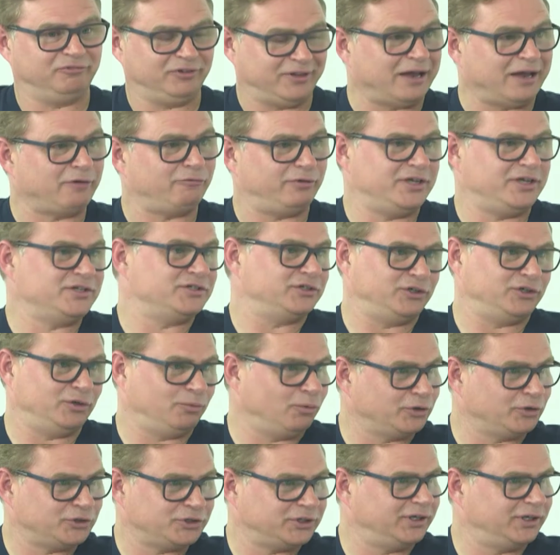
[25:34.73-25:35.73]
for that reason
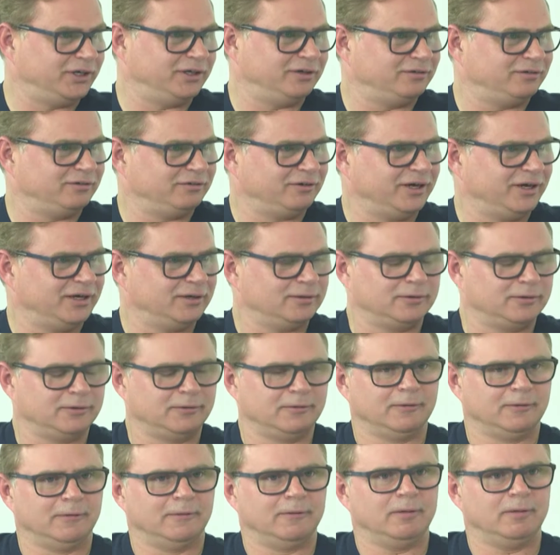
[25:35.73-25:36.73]
you're watching it, right?
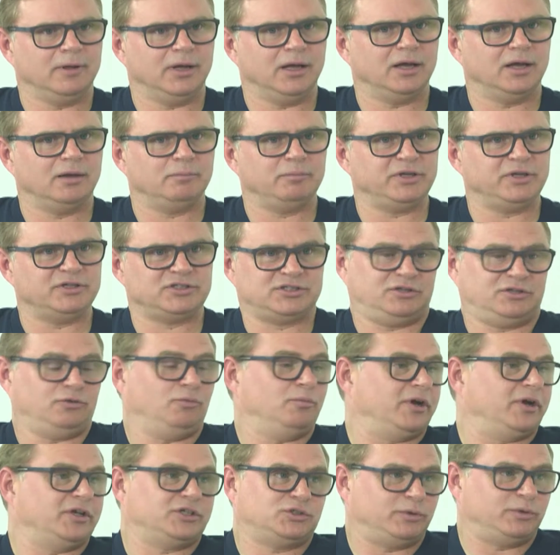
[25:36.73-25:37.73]
But you
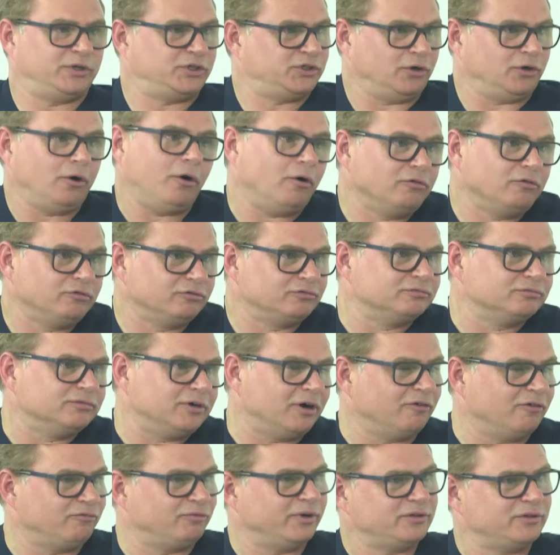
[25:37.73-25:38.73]
still might switch off
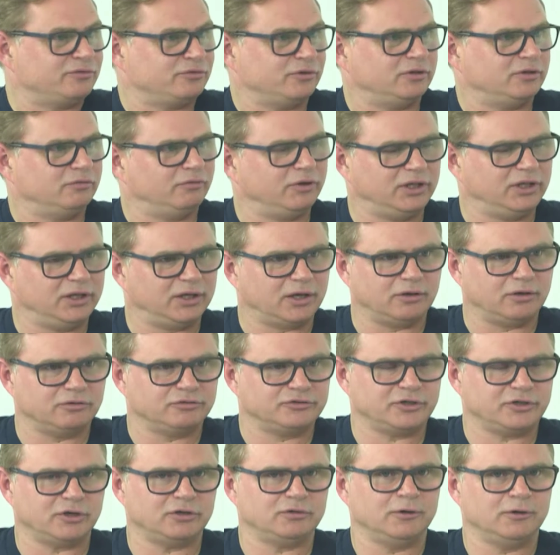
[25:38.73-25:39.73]
halfway through the video.
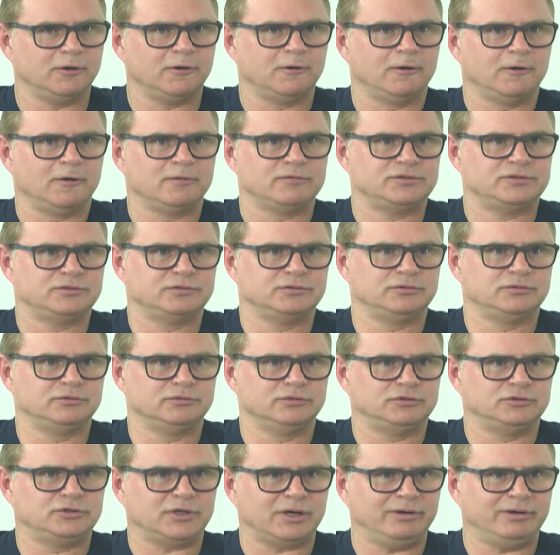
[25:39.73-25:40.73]
So
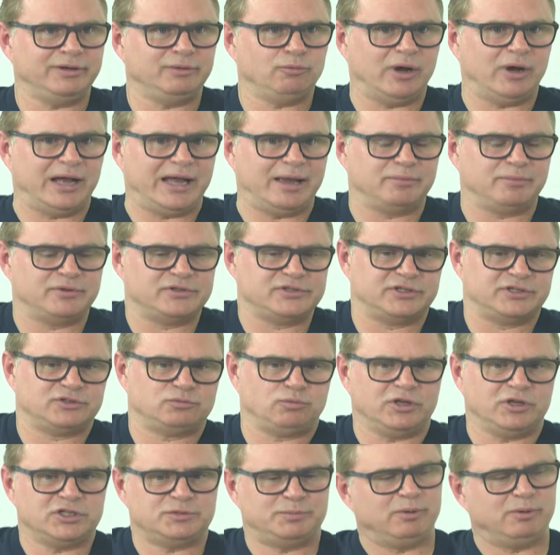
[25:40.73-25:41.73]
generally what happens
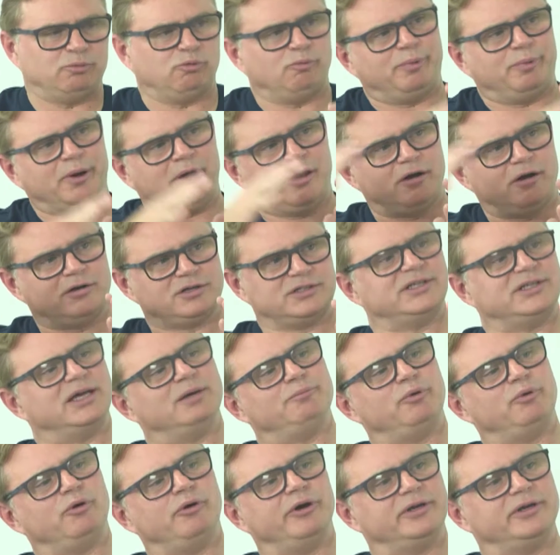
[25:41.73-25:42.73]
is once people pass
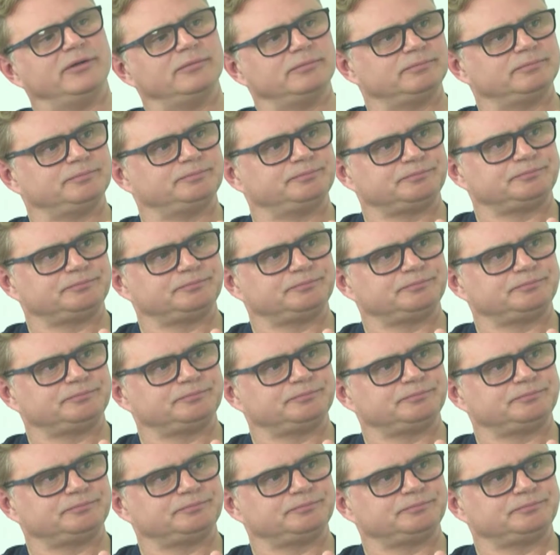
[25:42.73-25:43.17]
that point,